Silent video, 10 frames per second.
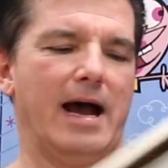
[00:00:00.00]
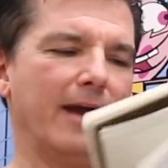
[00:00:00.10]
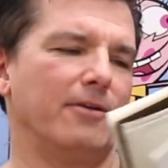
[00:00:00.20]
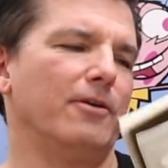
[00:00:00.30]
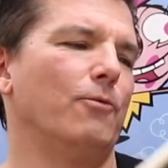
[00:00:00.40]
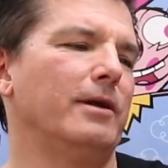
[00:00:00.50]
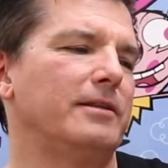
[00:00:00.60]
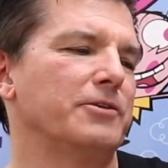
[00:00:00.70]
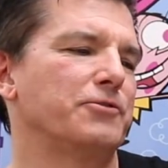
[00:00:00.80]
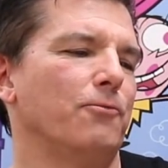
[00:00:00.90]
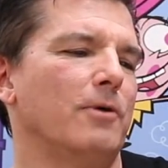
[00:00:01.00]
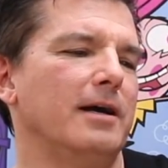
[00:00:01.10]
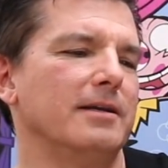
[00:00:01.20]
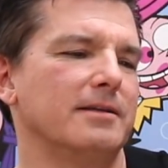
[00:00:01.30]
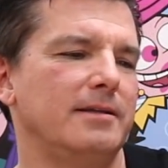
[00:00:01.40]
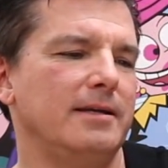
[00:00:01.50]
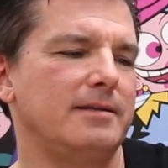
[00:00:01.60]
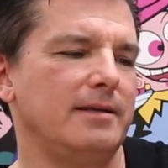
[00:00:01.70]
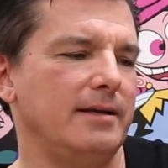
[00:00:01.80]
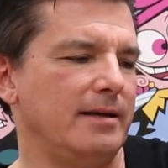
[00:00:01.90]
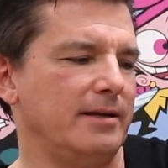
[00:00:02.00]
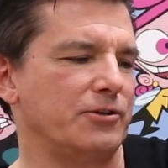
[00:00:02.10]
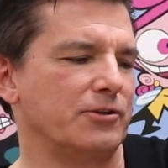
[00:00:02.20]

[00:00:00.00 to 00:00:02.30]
I don't know what this was. This is